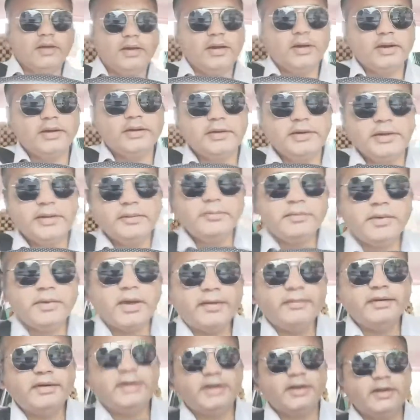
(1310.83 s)
team,
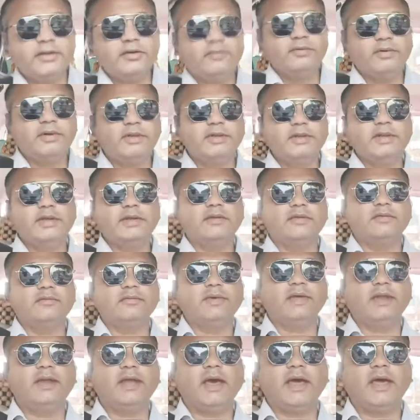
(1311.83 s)
I will tell you one thing.
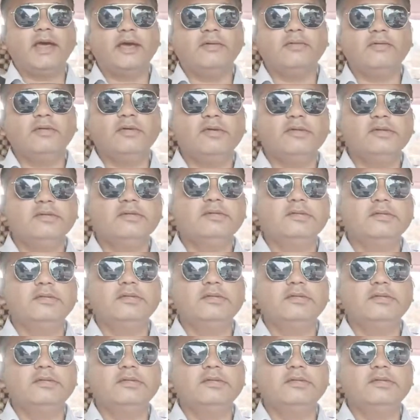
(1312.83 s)
When I was